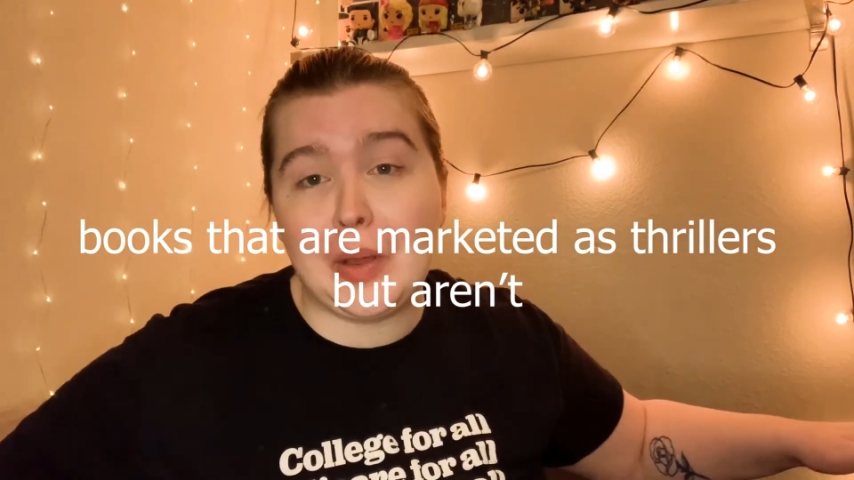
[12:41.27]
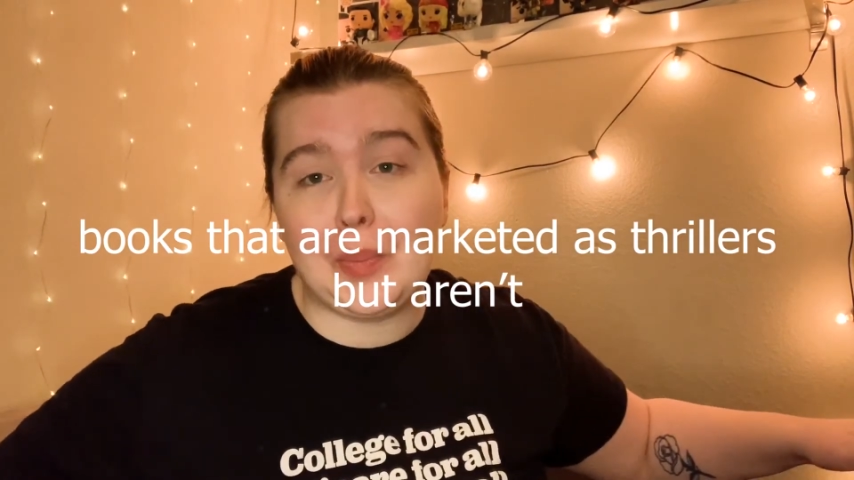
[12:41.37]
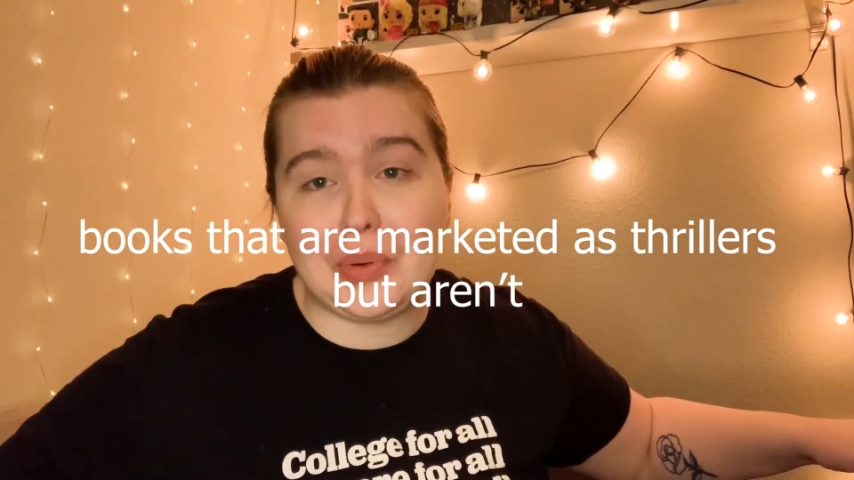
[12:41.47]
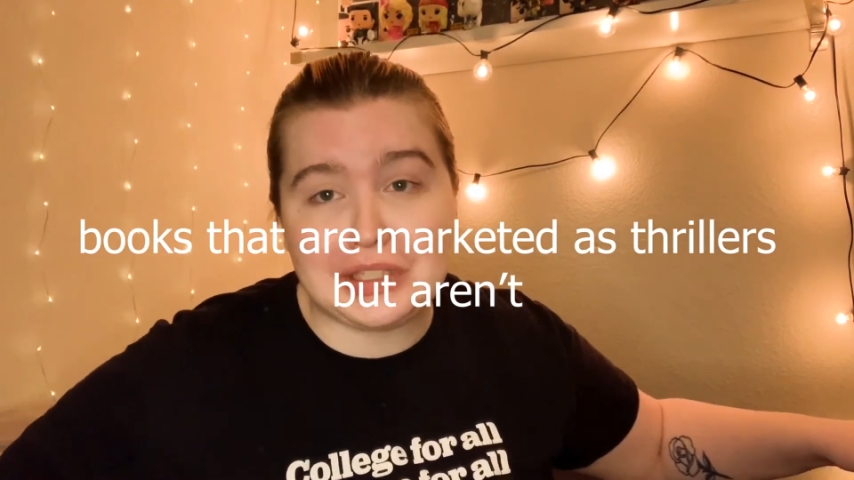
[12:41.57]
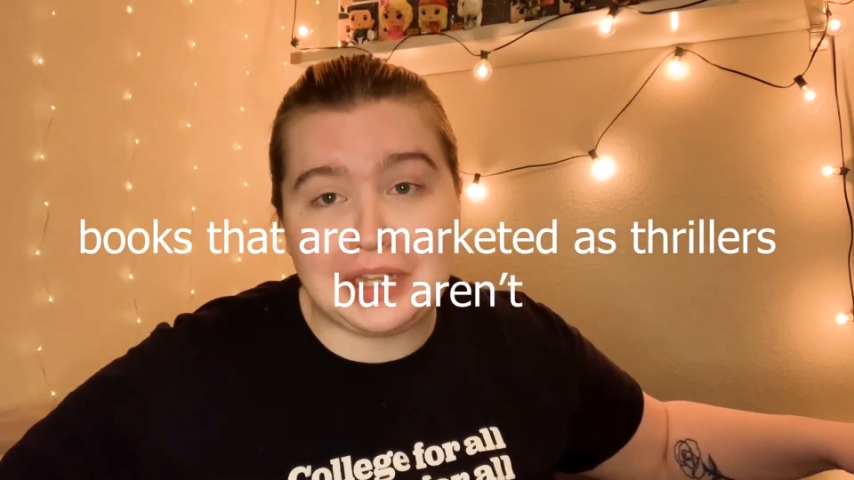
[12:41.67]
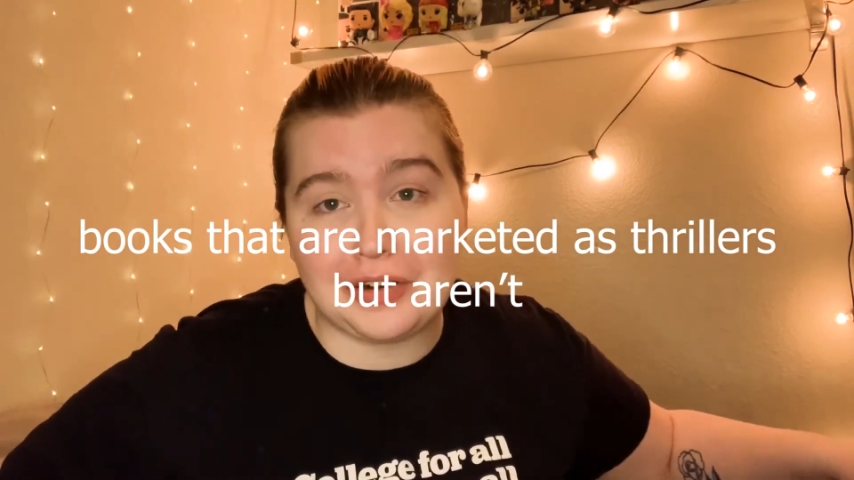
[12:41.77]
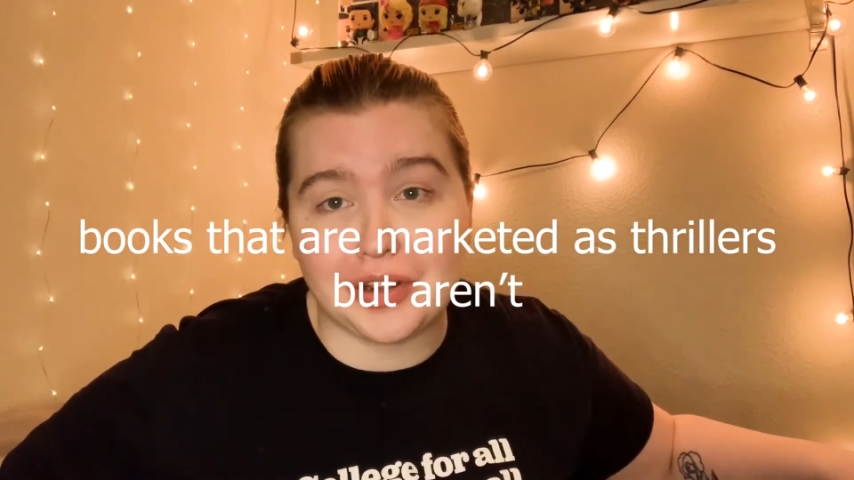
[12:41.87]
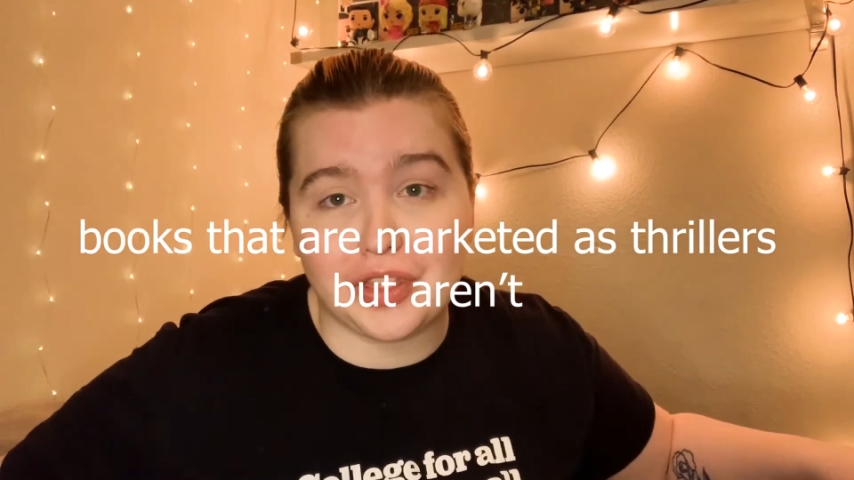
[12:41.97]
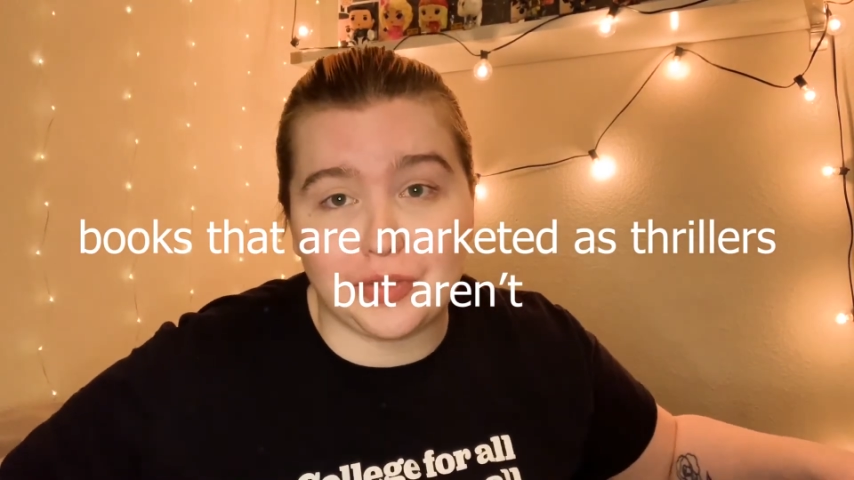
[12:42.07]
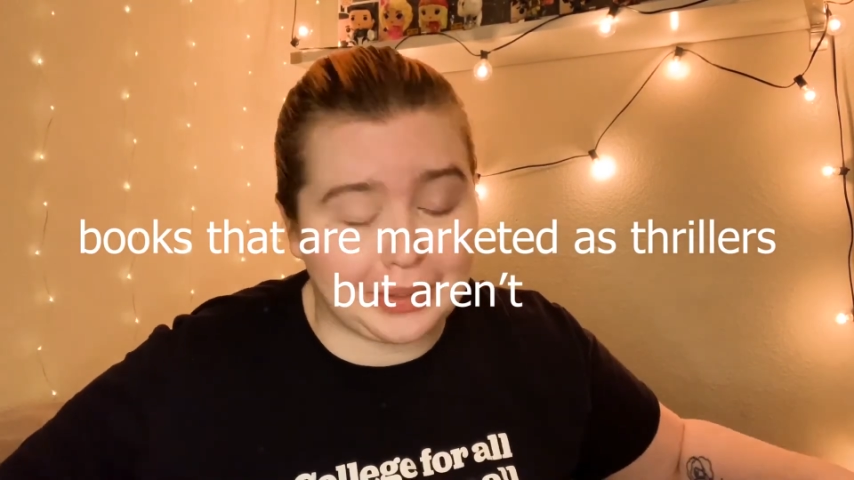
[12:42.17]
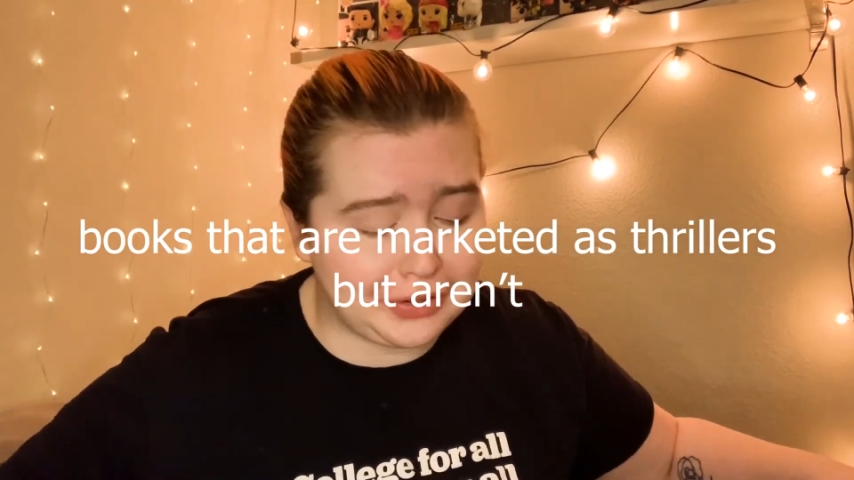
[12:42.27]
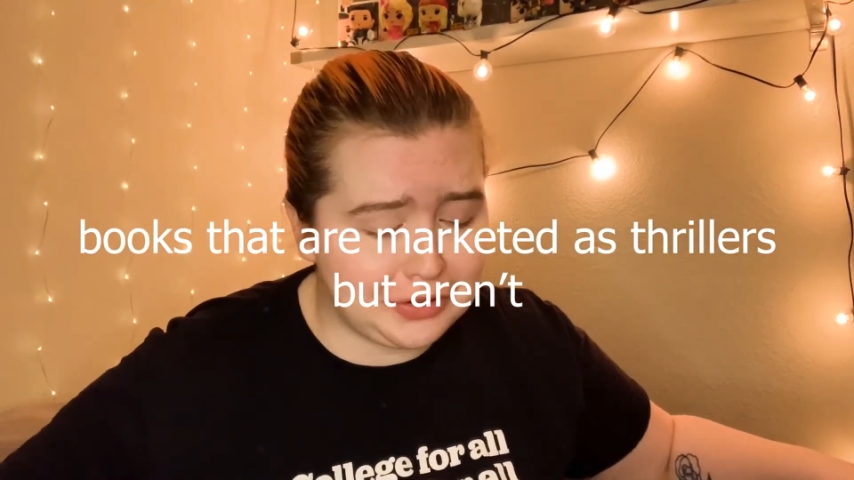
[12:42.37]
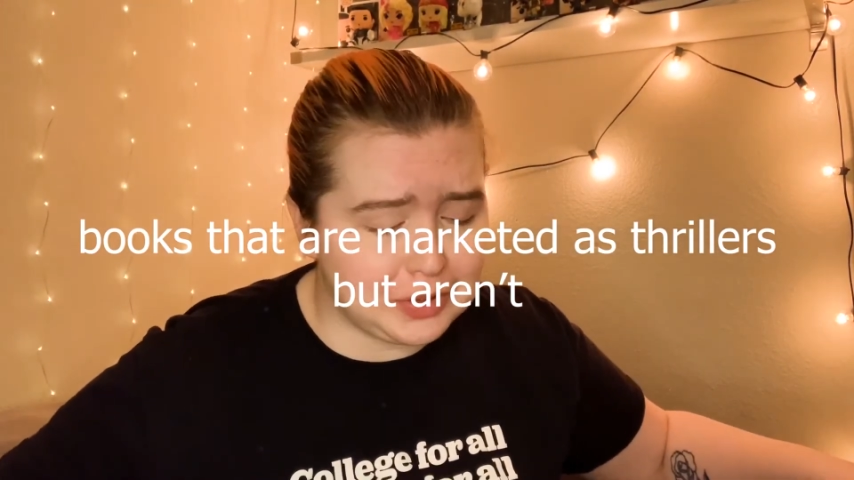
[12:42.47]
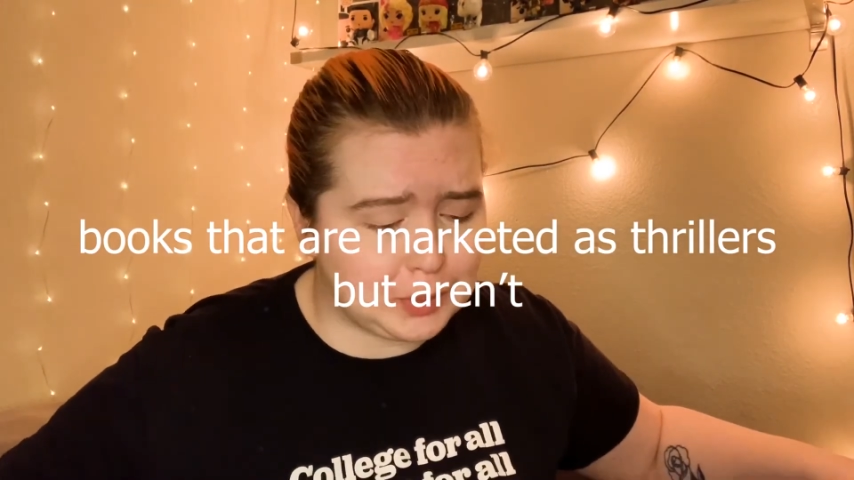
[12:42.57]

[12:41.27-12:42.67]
books that aren't thrillers,